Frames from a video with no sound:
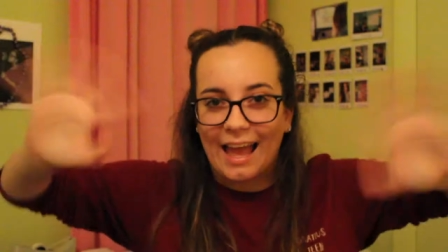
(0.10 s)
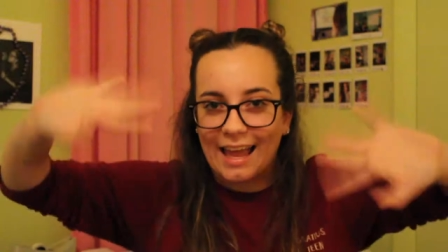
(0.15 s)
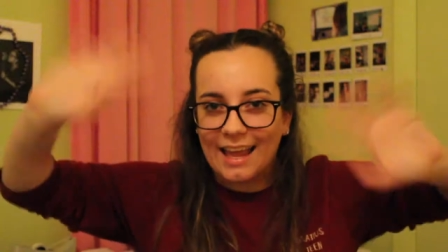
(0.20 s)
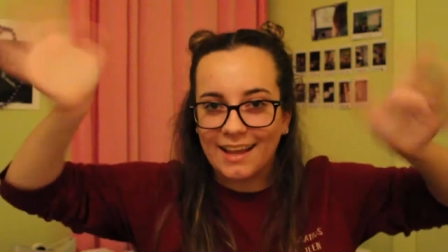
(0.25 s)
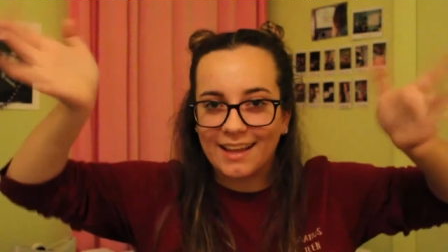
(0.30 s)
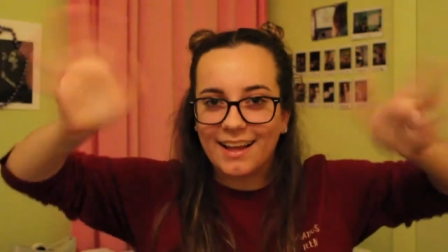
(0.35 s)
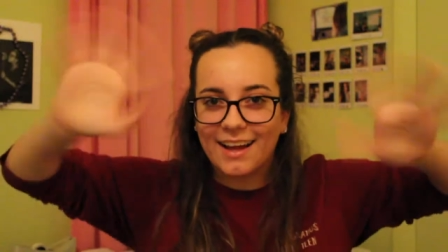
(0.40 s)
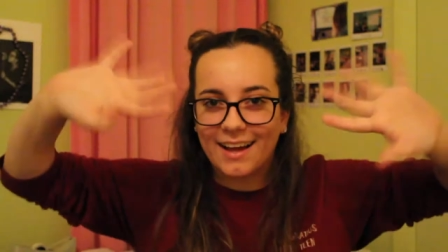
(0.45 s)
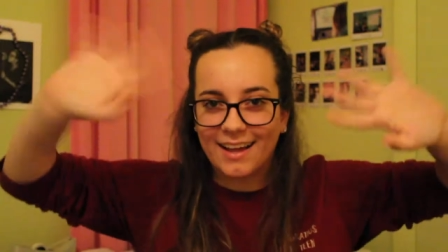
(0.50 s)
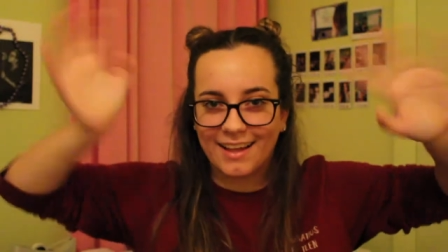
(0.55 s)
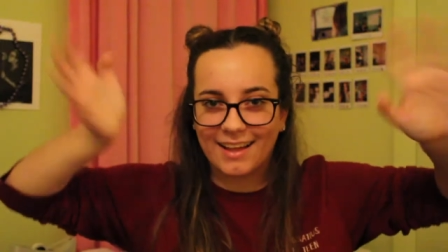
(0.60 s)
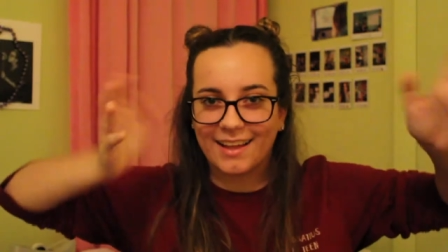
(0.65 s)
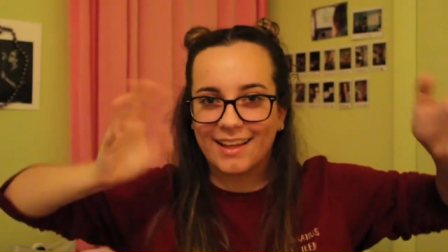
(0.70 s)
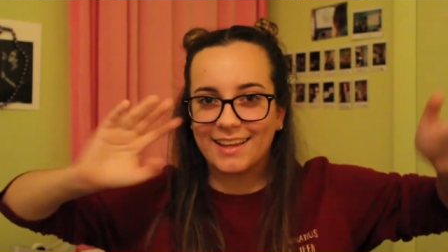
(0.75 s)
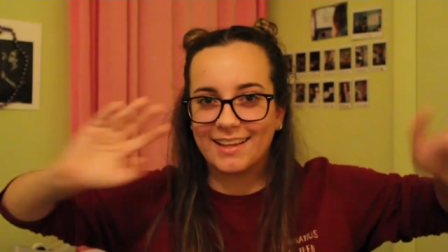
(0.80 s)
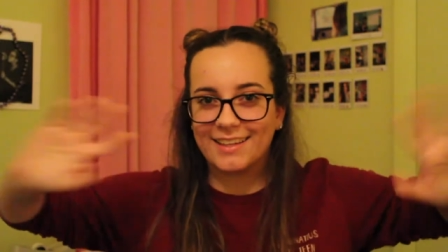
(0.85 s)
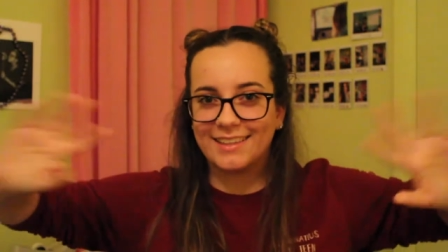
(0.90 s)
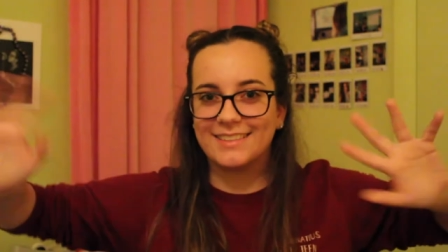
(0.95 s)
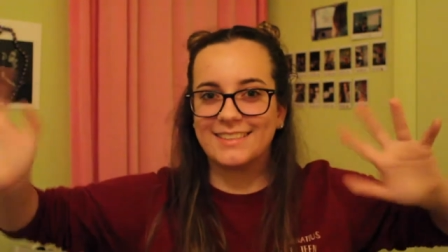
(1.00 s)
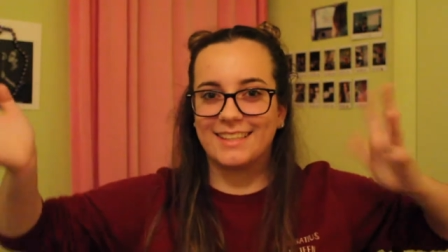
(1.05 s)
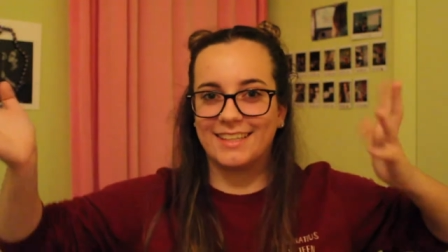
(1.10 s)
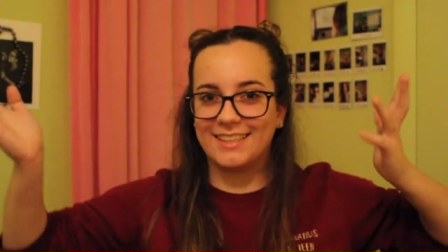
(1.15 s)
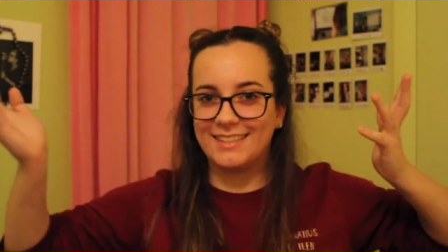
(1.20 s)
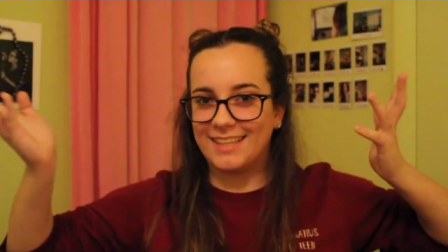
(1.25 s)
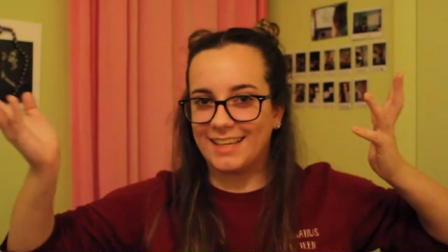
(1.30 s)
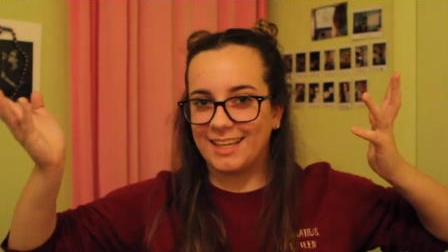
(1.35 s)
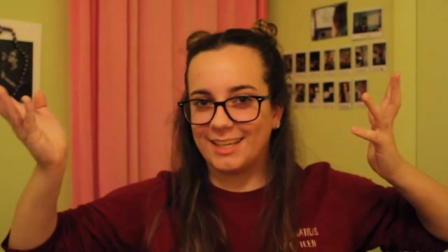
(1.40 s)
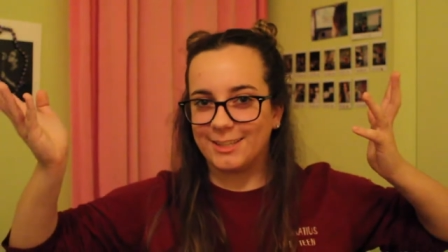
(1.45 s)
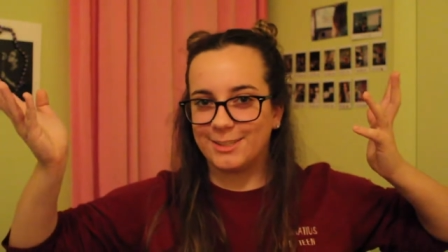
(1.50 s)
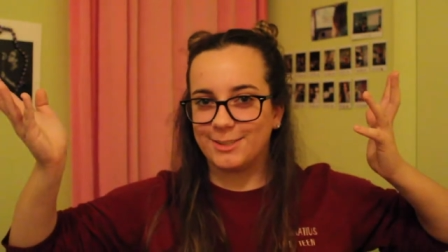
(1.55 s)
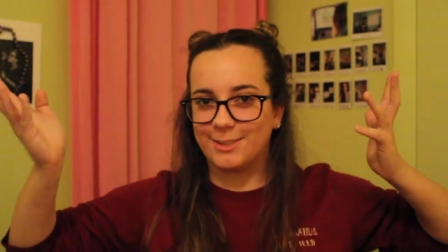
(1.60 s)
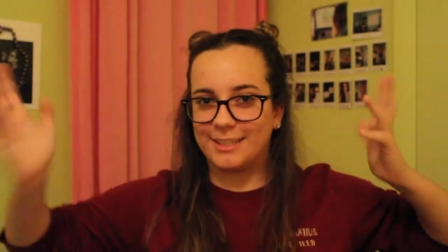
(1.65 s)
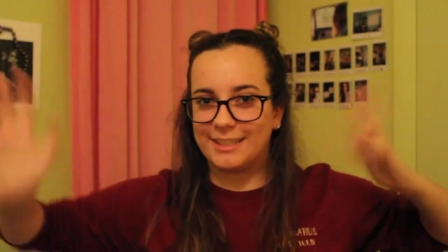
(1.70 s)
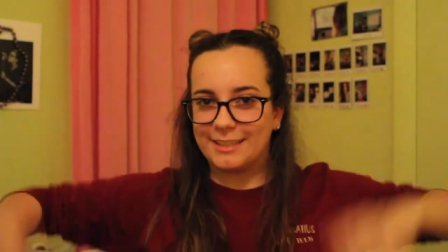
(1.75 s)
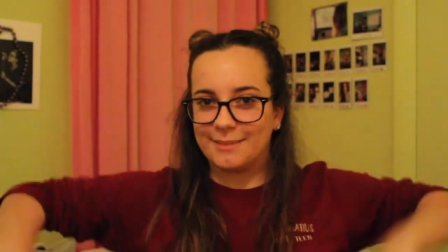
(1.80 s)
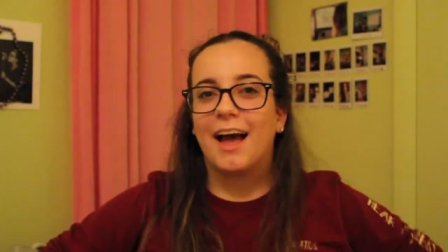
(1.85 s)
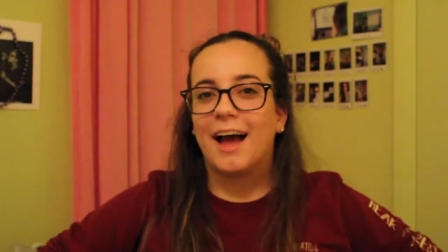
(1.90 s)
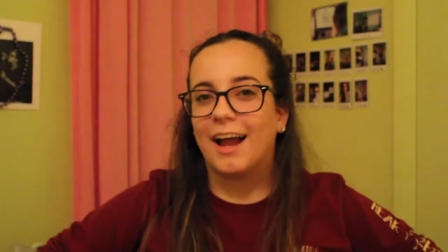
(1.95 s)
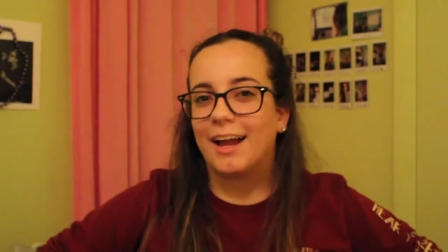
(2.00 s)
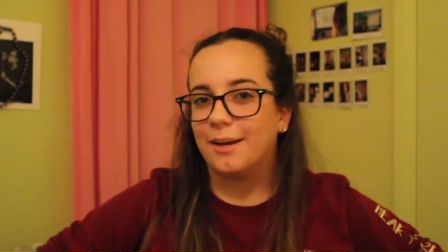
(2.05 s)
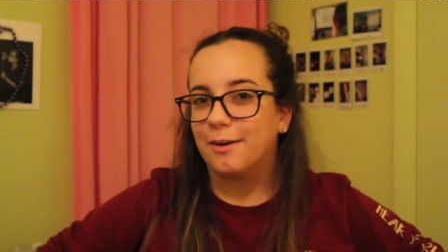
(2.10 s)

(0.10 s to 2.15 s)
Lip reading: Hey guys, it's Angie.